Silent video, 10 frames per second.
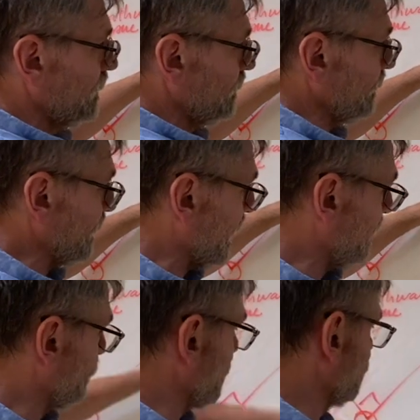with the high
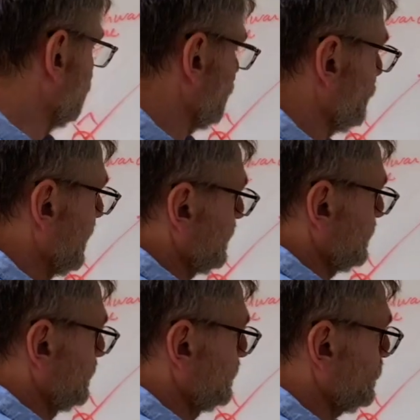pressure to the right.
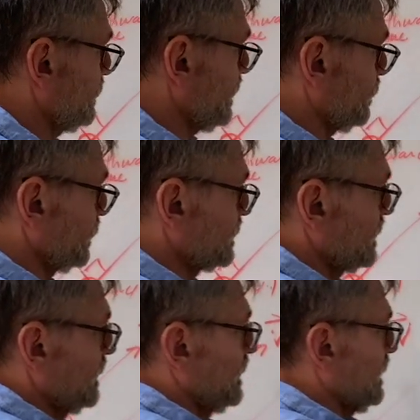So in other words,
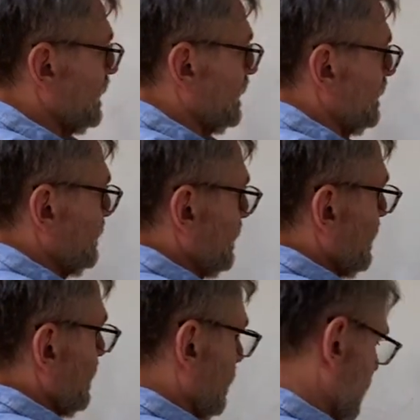if I
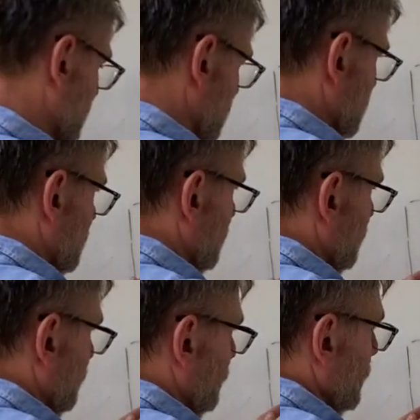write all these
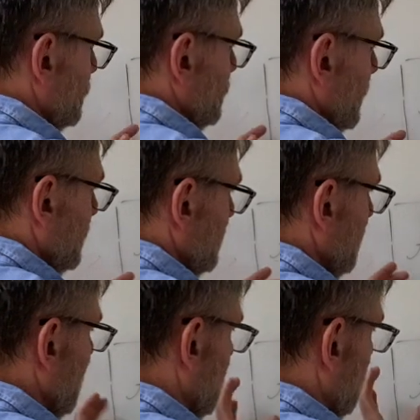forces on the
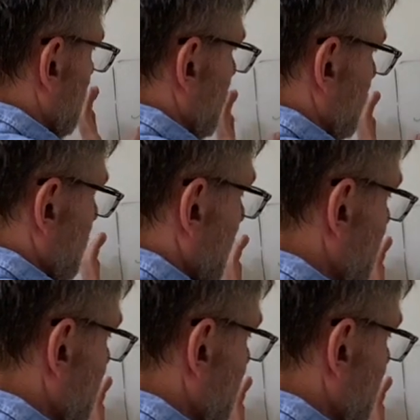same